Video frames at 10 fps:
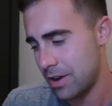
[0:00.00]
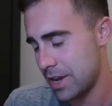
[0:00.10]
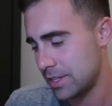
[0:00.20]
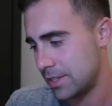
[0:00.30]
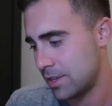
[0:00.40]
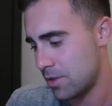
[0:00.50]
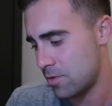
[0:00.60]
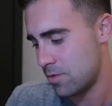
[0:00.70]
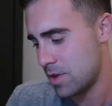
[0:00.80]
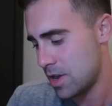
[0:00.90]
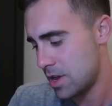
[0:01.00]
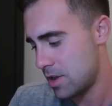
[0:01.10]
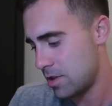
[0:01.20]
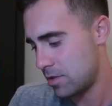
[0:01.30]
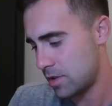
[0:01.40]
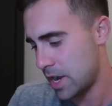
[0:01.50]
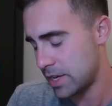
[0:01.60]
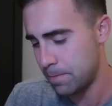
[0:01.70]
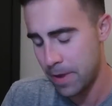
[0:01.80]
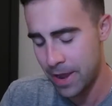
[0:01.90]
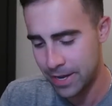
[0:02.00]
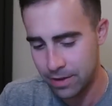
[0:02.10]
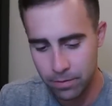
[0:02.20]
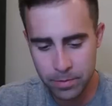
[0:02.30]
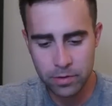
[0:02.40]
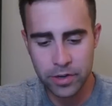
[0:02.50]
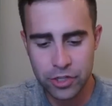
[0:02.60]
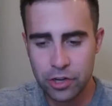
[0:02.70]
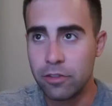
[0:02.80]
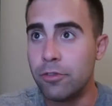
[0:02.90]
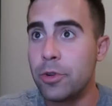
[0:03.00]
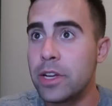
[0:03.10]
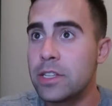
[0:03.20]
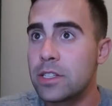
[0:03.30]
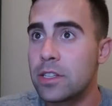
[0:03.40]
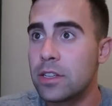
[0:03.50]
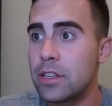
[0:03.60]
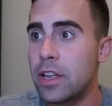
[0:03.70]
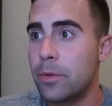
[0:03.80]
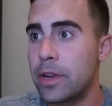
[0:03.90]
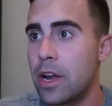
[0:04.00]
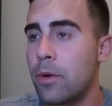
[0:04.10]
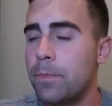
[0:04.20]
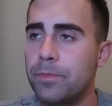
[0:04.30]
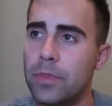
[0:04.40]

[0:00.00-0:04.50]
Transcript: All right. So I did Pettit. Let me do like Jerry Lucas. There we go.